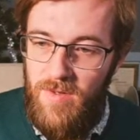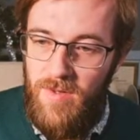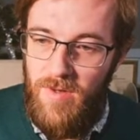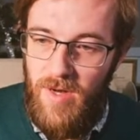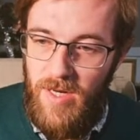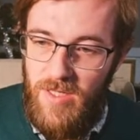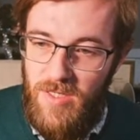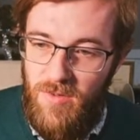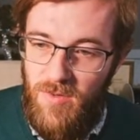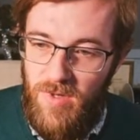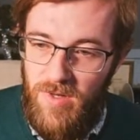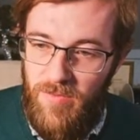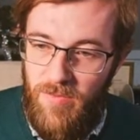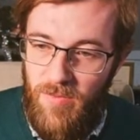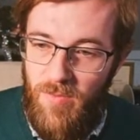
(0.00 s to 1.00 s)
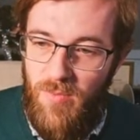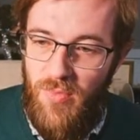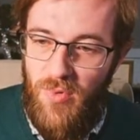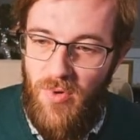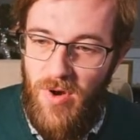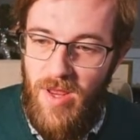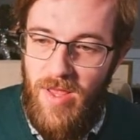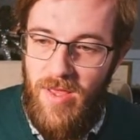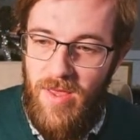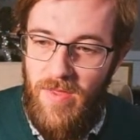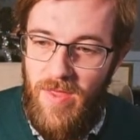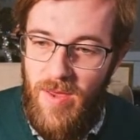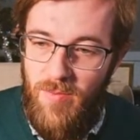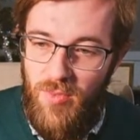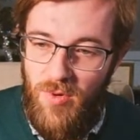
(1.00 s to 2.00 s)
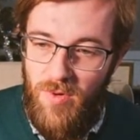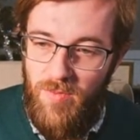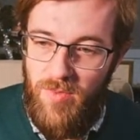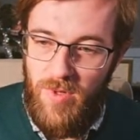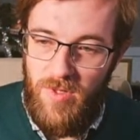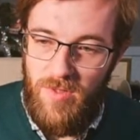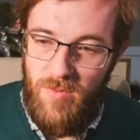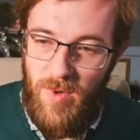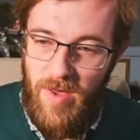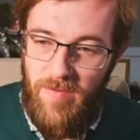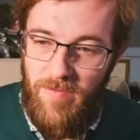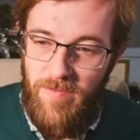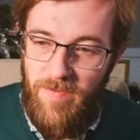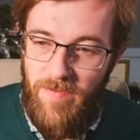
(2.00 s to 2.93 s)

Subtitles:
Actually, we can break at that point because we have